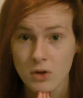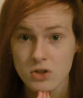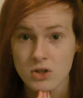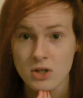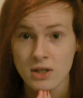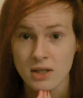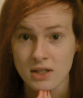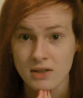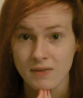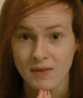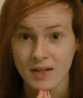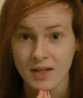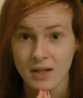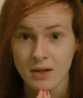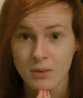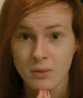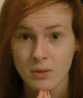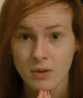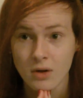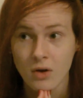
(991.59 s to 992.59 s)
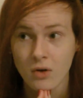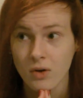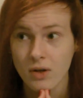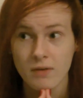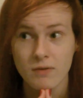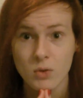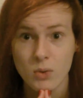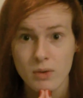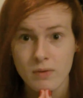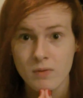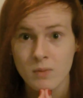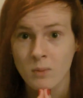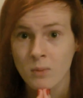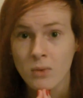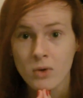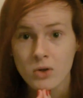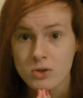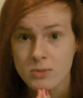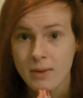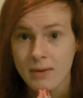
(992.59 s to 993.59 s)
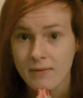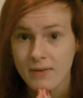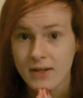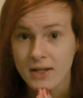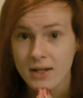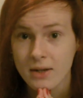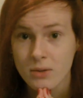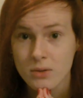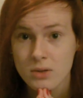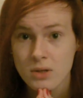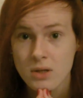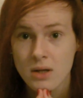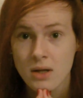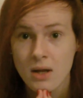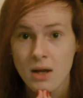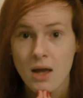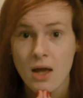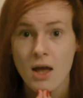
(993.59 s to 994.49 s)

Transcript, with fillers: watching this video, or if you even watch my videos,